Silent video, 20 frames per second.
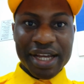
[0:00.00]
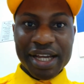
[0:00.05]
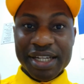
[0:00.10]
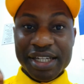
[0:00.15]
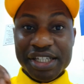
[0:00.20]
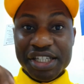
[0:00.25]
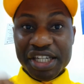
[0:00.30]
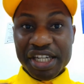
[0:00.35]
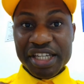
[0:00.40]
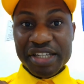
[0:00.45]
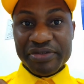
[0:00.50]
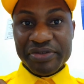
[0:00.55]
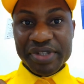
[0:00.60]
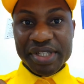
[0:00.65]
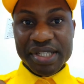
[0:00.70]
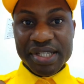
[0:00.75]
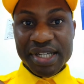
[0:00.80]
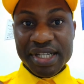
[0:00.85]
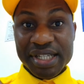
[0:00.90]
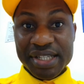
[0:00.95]
And a Schengen
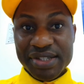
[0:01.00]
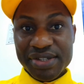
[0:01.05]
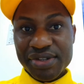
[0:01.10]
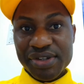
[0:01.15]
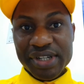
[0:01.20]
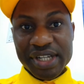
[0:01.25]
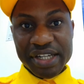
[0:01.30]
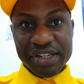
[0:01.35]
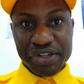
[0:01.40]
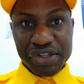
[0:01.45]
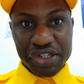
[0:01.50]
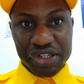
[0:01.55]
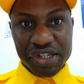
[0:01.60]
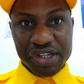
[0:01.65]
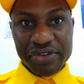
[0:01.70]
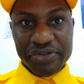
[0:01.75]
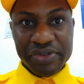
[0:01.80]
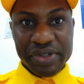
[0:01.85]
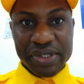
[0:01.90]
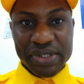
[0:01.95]
visa is not a
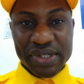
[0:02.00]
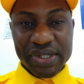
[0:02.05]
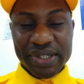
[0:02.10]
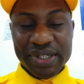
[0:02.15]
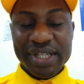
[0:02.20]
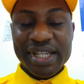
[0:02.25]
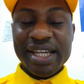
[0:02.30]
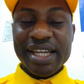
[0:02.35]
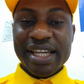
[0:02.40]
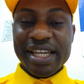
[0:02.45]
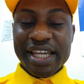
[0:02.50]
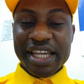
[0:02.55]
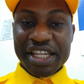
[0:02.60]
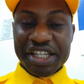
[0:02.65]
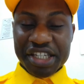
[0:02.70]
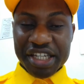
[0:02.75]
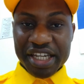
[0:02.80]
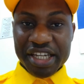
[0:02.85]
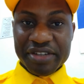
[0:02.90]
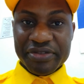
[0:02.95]
national visa. A
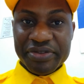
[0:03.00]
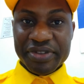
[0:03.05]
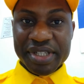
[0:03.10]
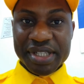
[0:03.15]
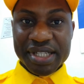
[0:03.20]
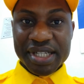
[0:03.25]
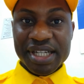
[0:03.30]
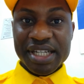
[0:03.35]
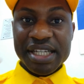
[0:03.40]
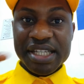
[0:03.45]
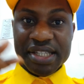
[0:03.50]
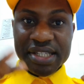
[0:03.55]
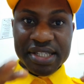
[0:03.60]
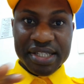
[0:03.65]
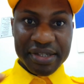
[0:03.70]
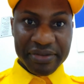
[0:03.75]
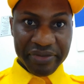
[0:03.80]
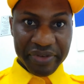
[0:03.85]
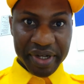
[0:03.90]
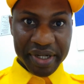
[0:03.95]
Schengen visa is
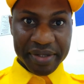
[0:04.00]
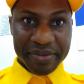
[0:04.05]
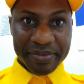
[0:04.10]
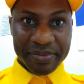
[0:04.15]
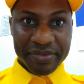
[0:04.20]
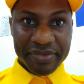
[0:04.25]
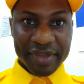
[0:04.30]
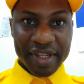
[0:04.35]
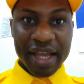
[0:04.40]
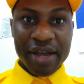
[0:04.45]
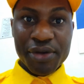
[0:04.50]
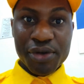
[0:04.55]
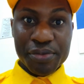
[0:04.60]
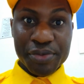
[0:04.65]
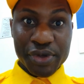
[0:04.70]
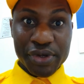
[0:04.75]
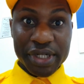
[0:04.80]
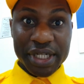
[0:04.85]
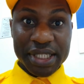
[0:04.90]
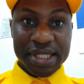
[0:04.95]
different. I hope
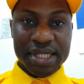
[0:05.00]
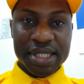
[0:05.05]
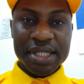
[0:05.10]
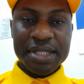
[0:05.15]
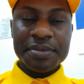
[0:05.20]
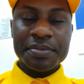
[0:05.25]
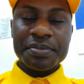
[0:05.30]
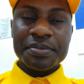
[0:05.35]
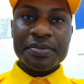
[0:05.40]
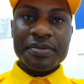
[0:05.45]
you understand.